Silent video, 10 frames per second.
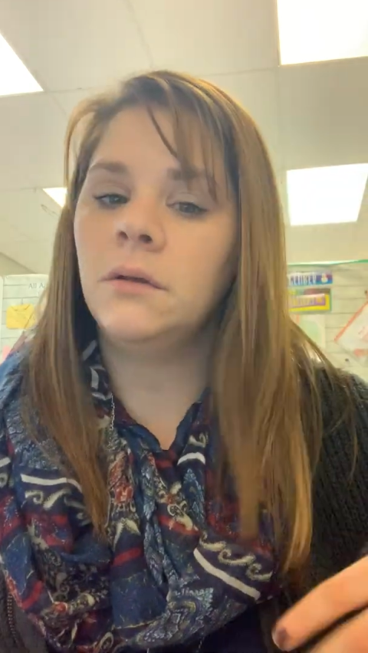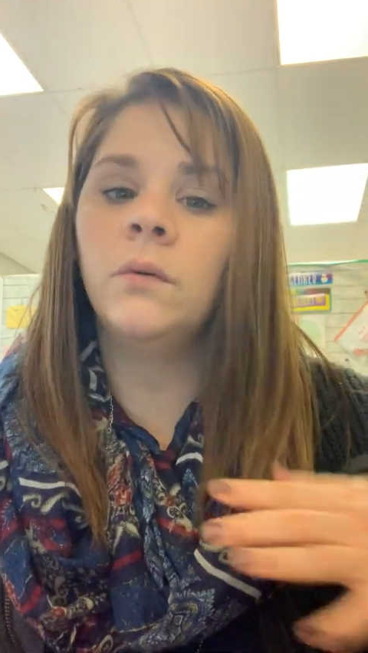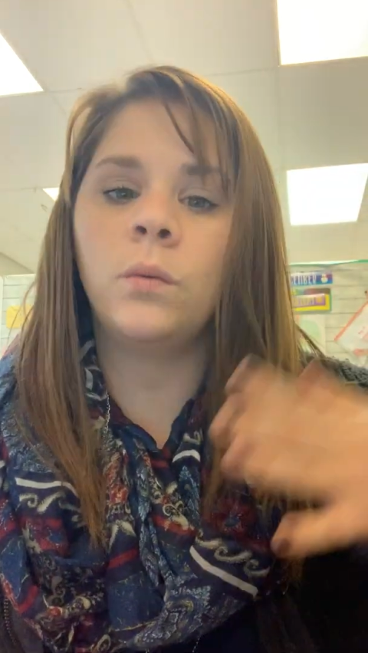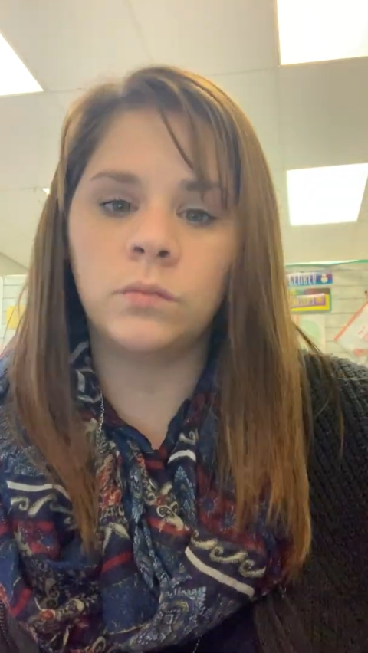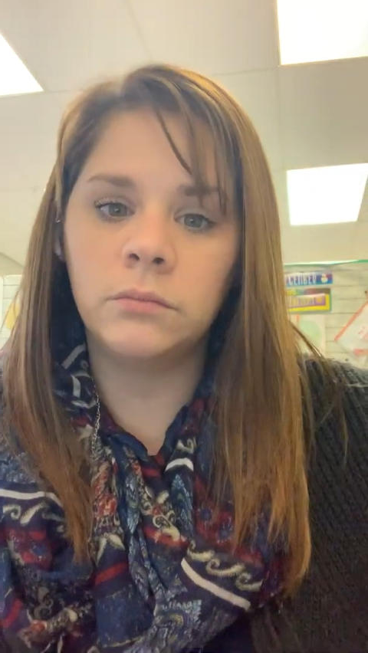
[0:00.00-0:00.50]
you
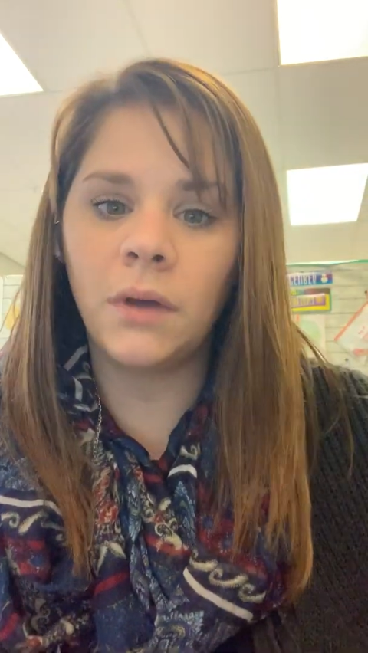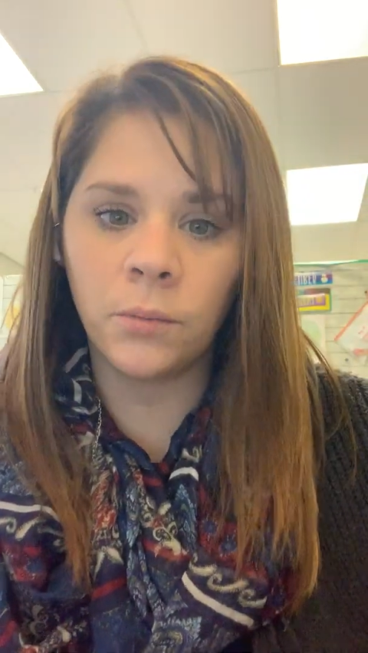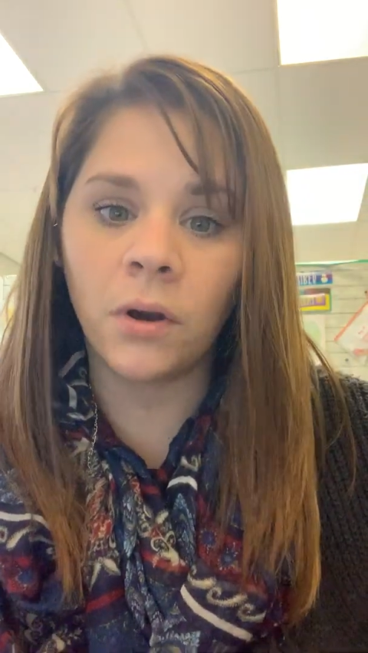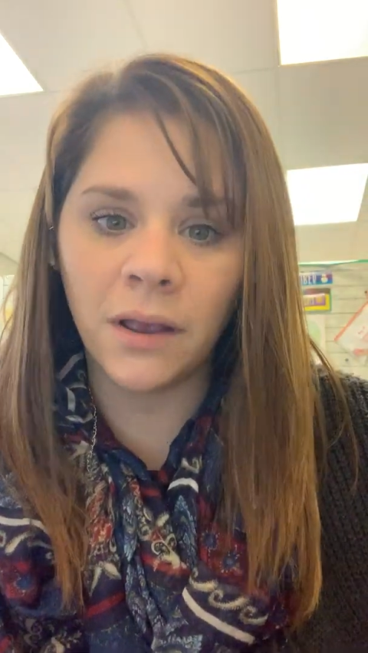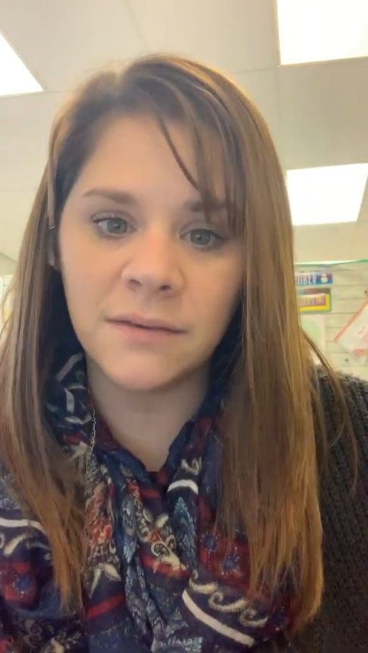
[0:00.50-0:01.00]
won't
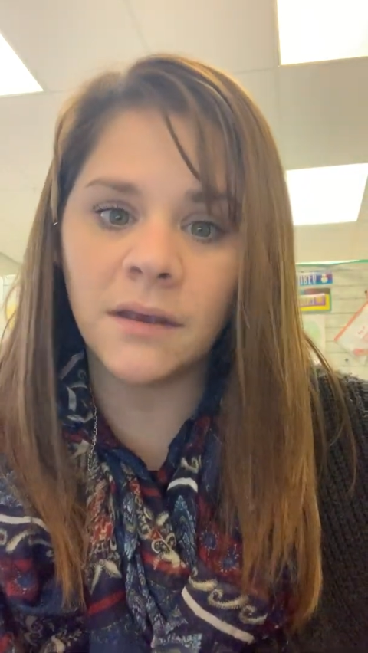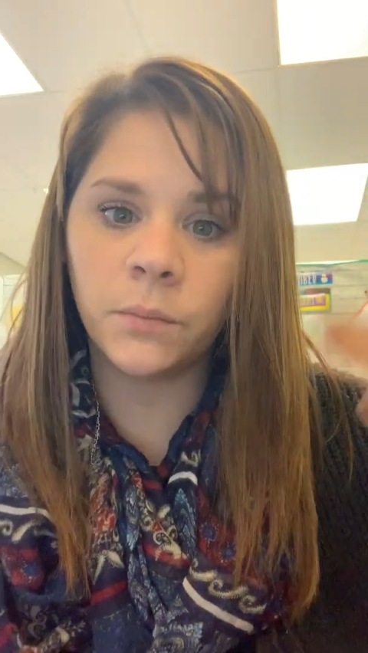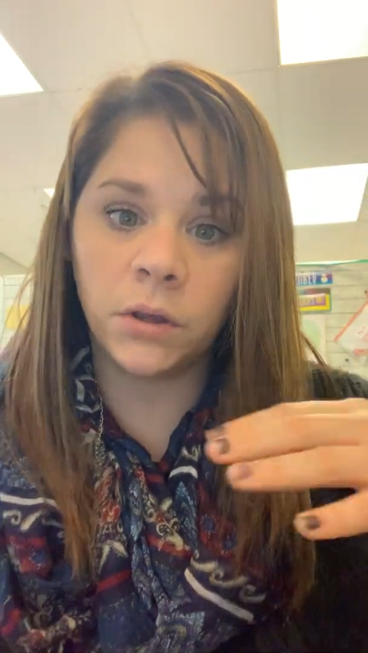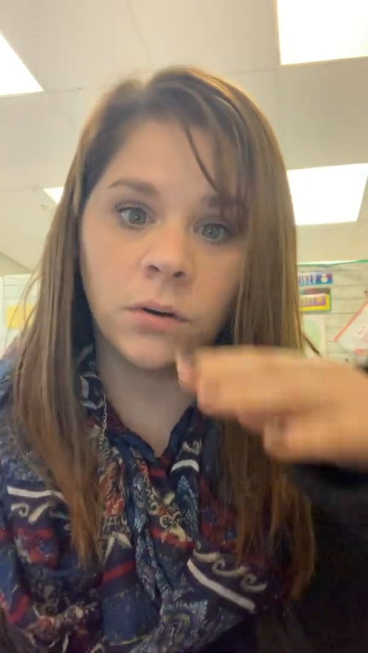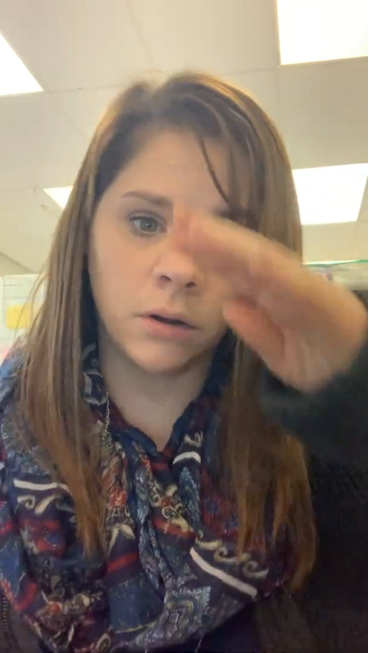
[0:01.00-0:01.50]
memorize it,
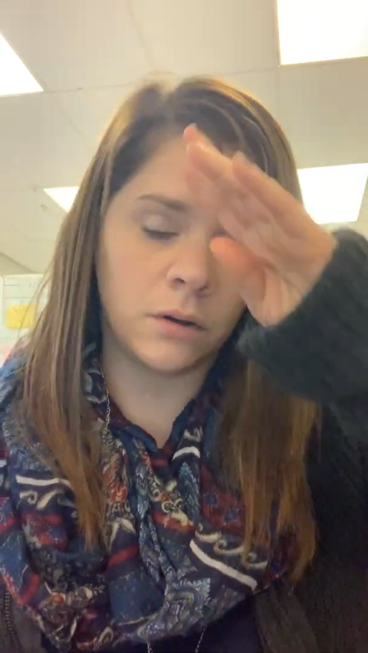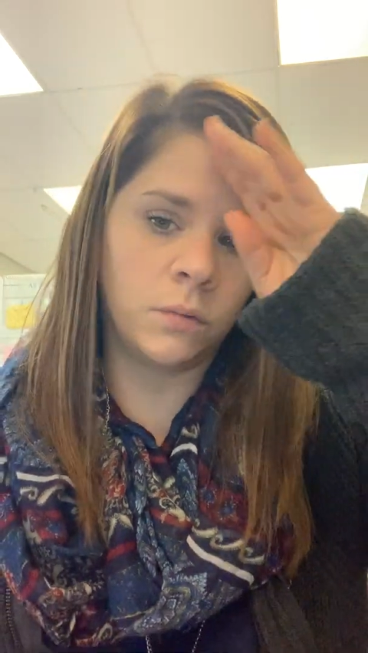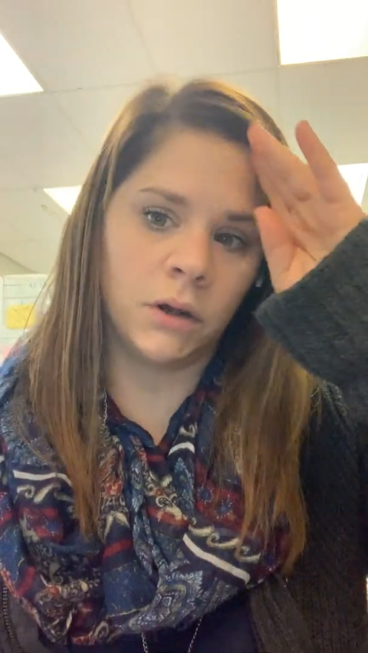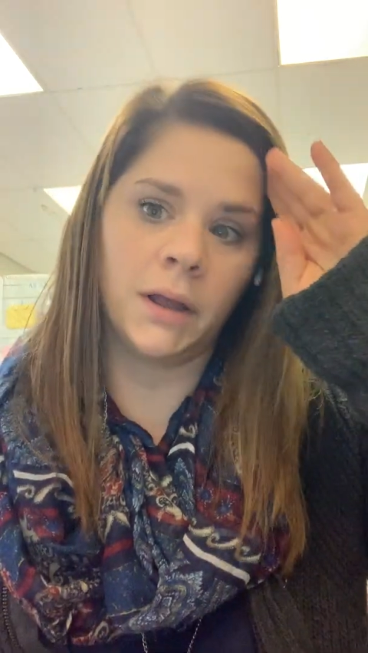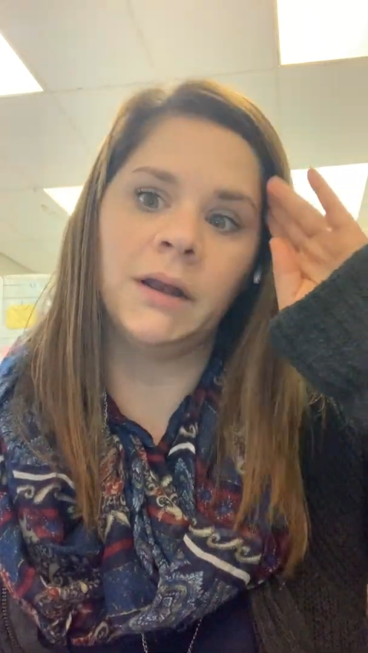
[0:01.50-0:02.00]
but you're gonna
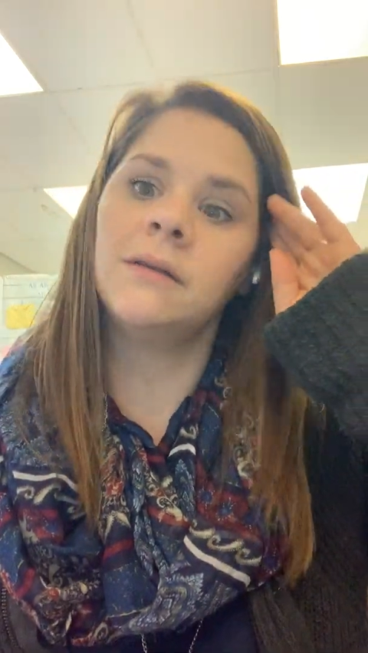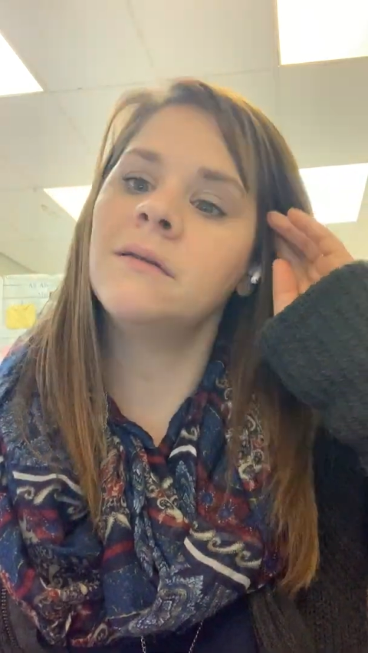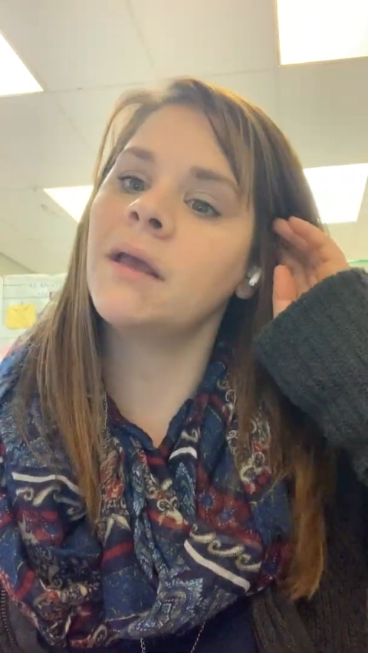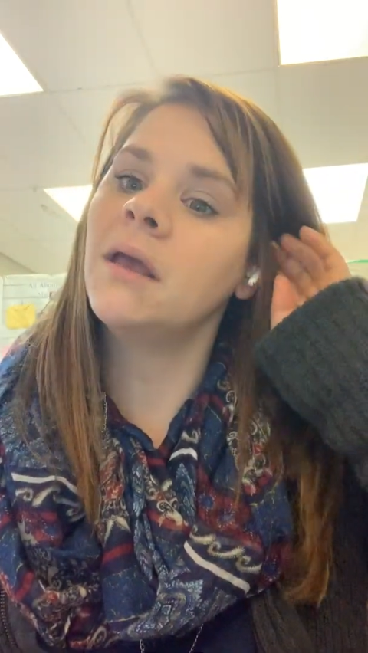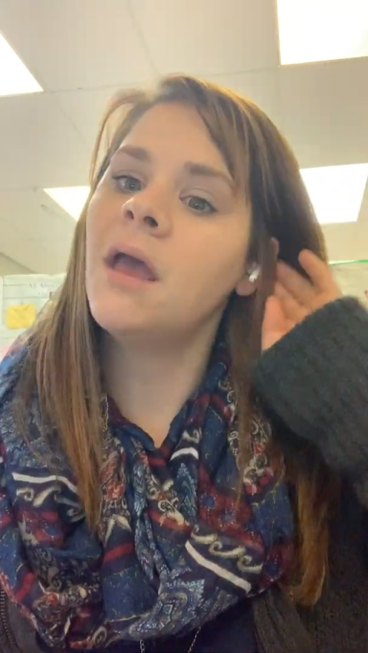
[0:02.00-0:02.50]
work on it
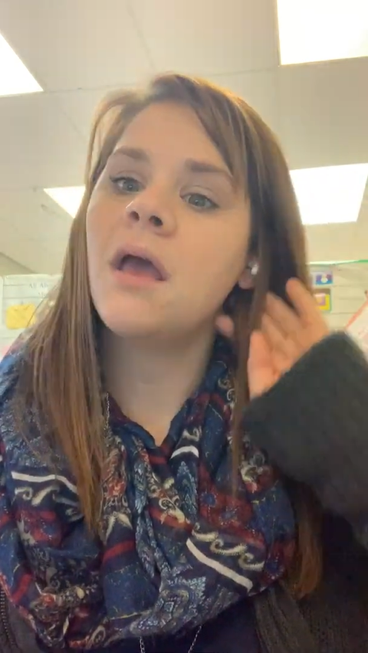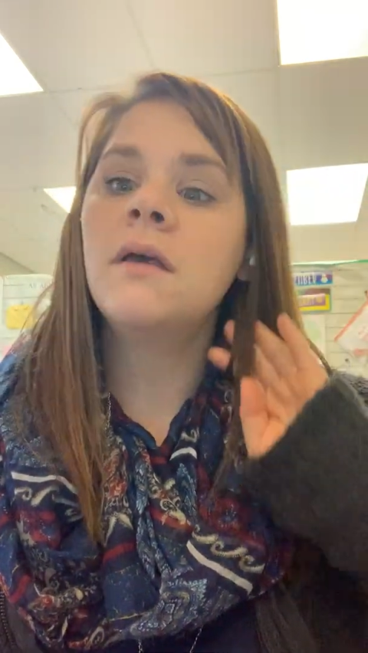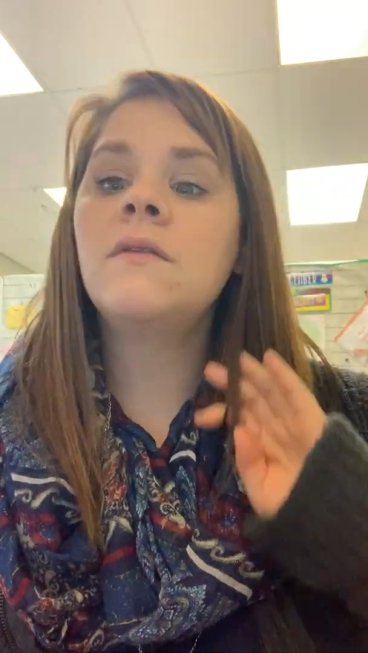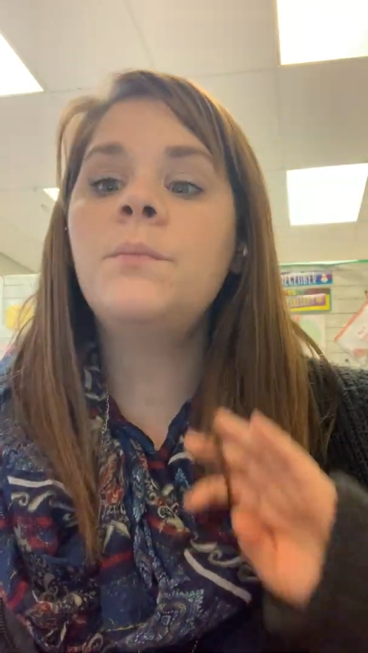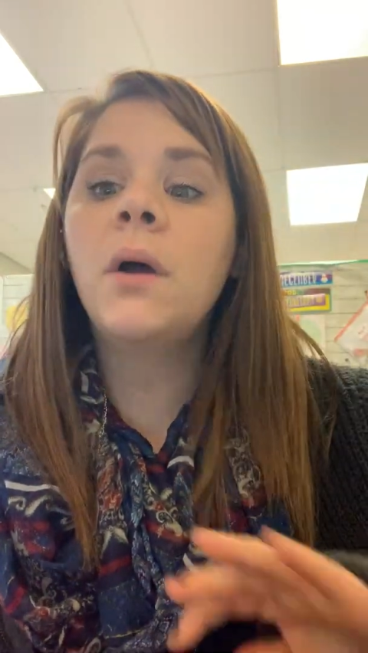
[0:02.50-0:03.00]
today,
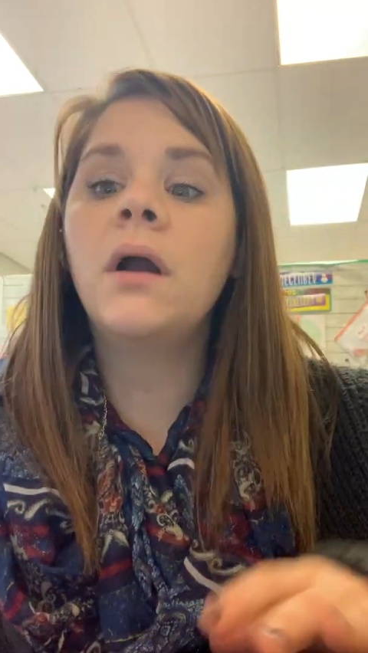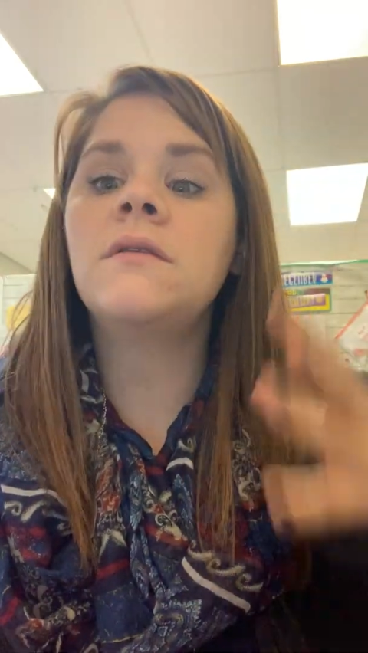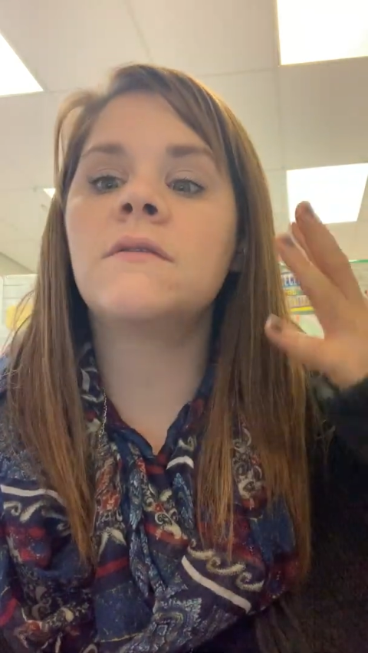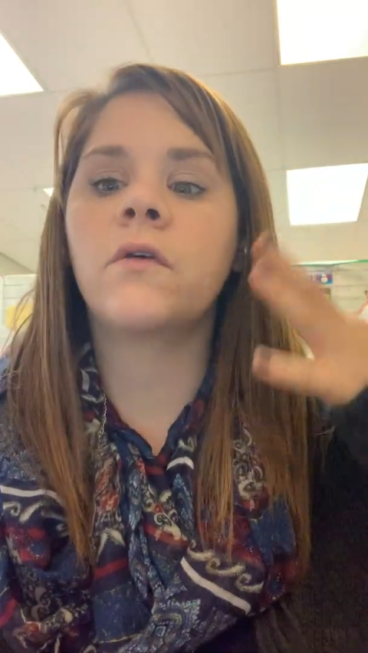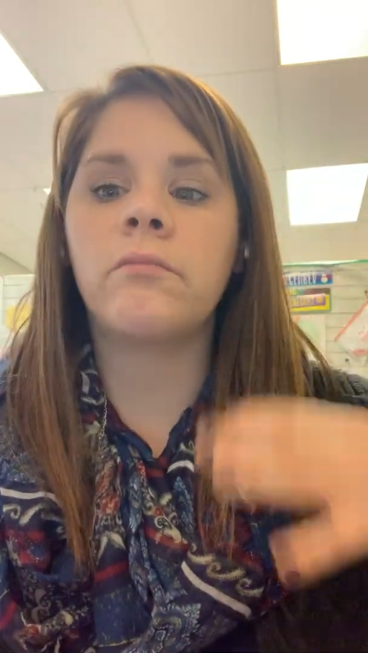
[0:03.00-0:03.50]
is the
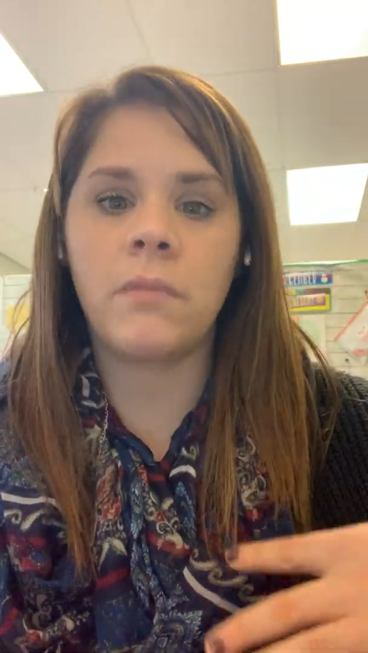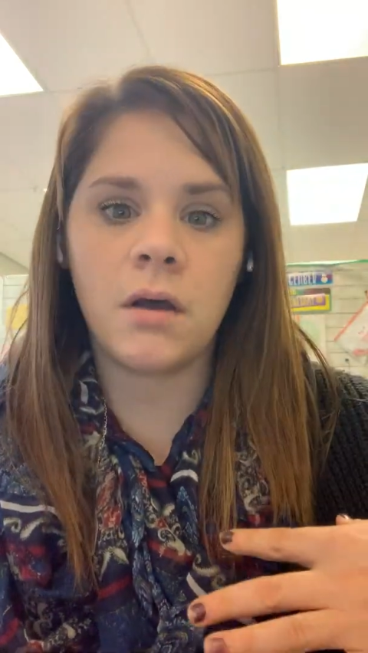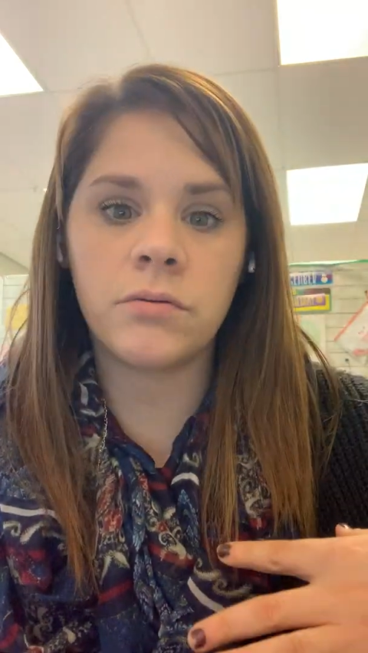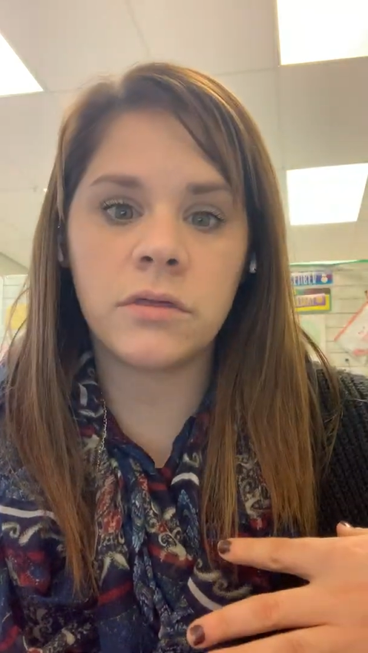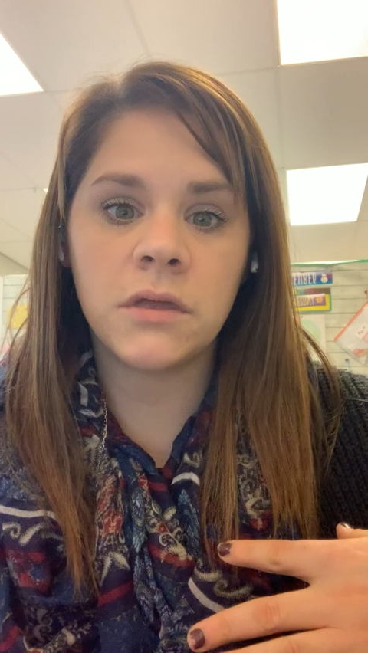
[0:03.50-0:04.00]
parts of our
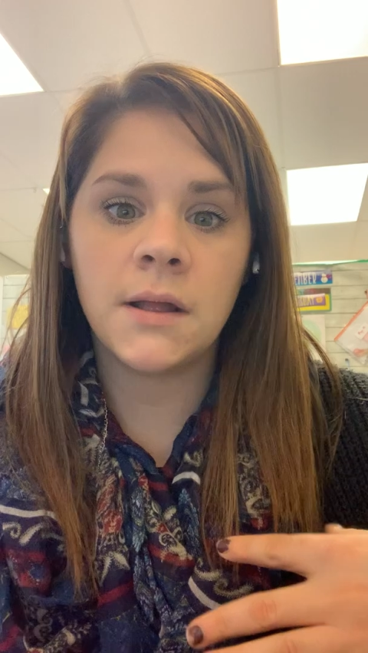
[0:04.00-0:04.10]
mouth.